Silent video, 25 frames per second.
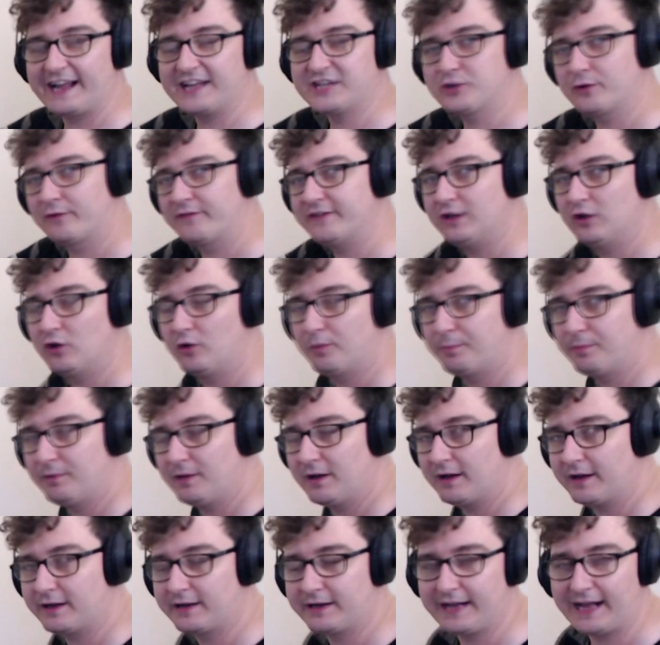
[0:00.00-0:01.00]
catch you off a little,
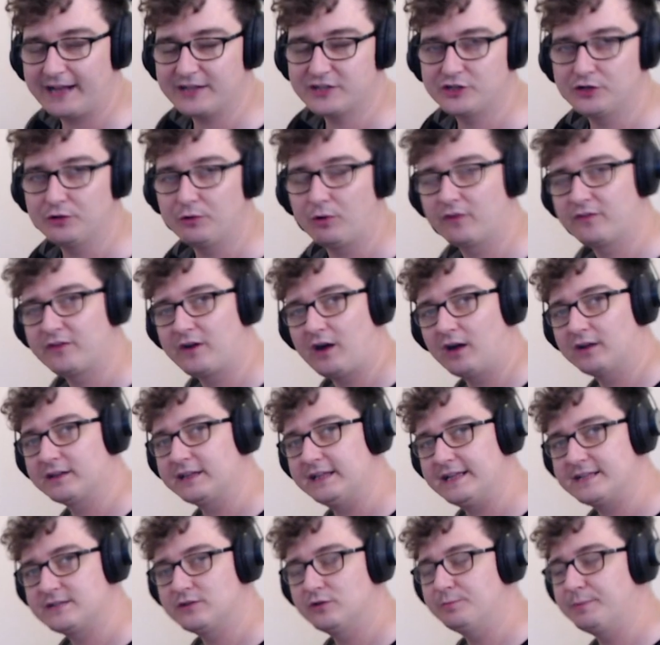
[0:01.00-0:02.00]
uh, catch you off guard
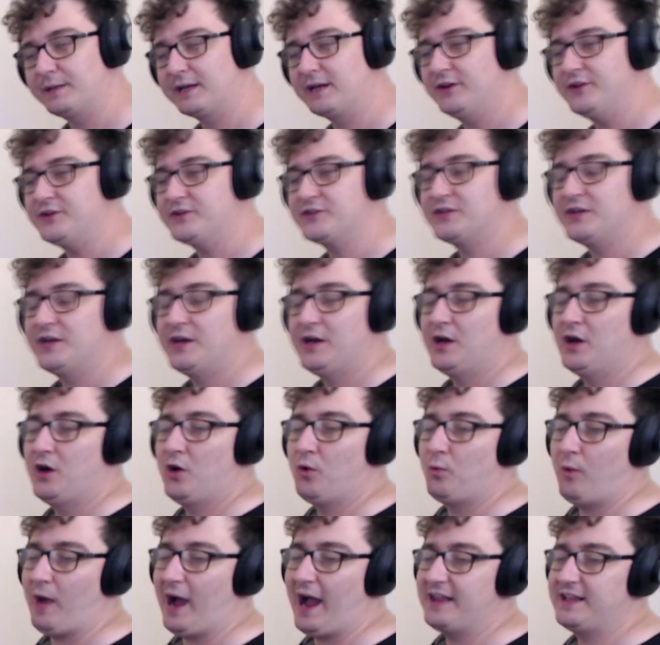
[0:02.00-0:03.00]
a little because
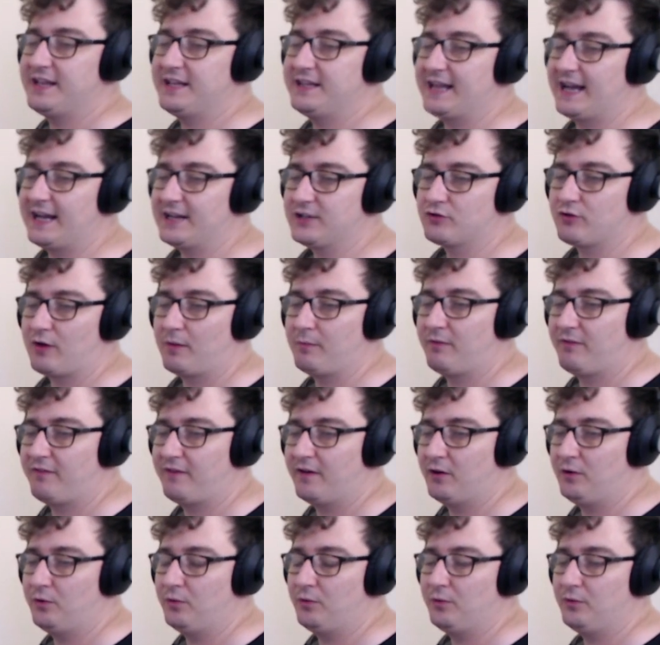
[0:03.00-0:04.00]
we're ending that drum
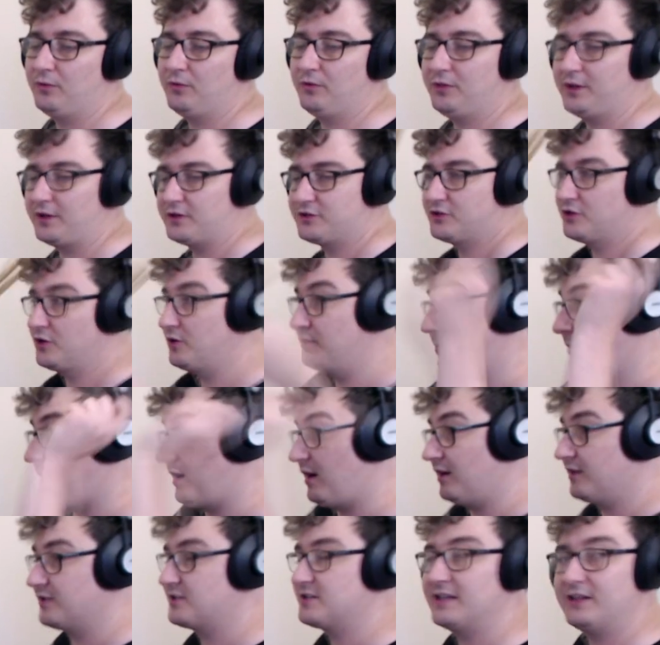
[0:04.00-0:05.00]
fill, those two
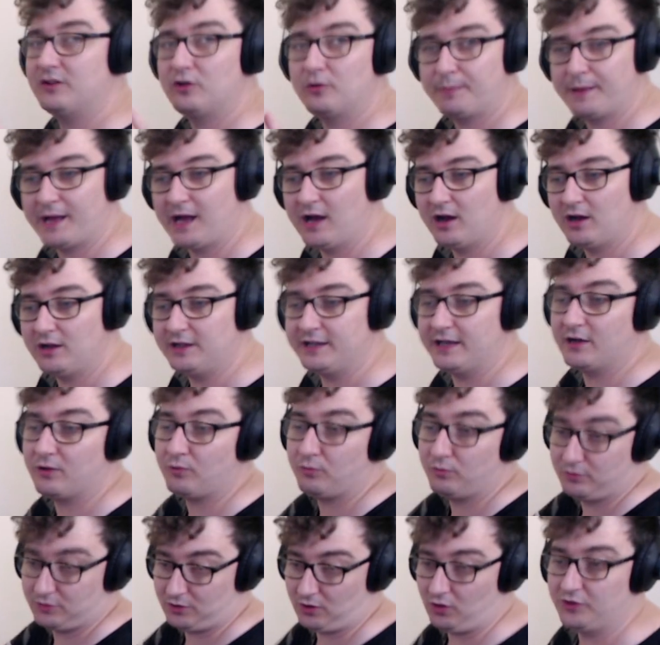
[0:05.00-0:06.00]
bars, a little bit
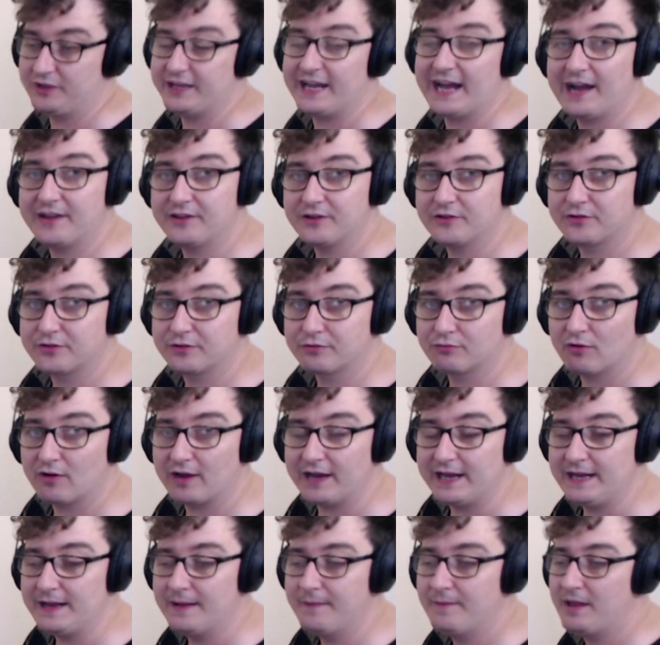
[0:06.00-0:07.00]
earlier on the and of
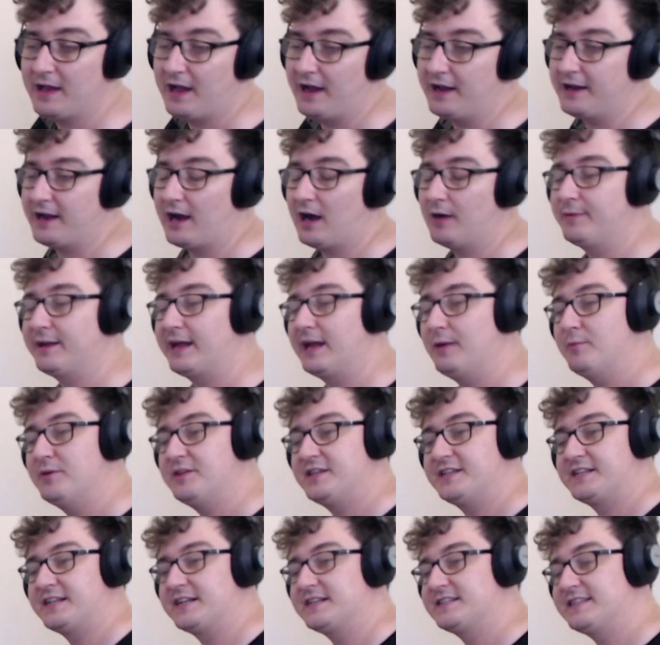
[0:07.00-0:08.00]
three and coming in
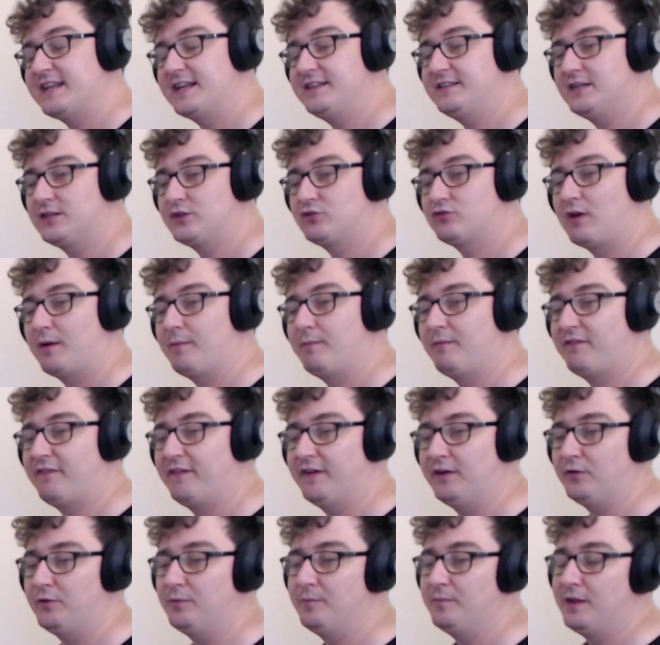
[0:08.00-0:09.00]
with this extended drum
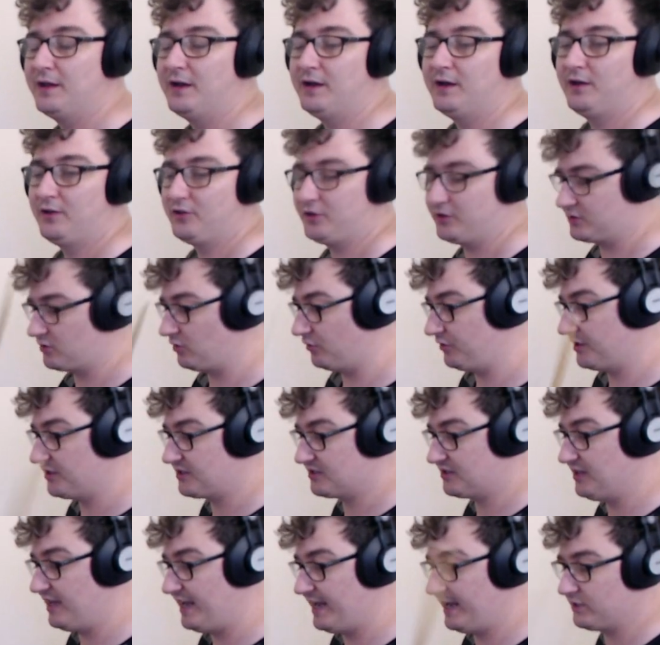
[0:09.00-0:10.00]
fill just on the
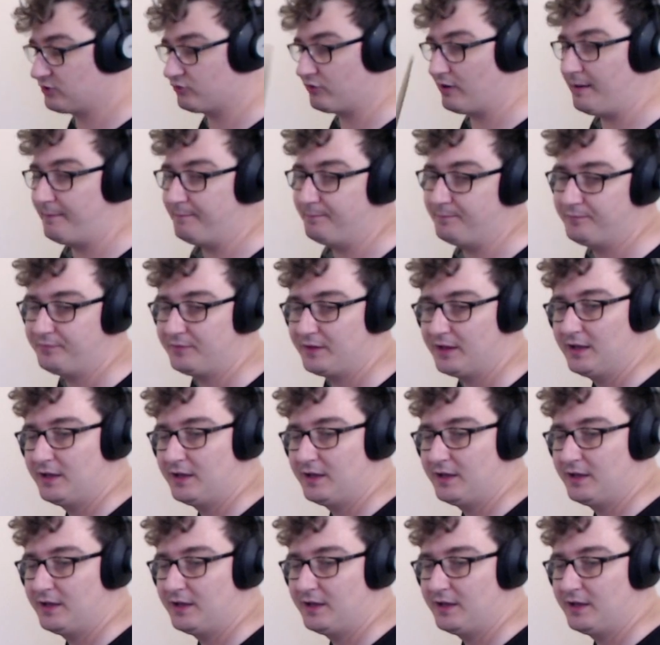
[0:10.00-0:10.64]
snare drum.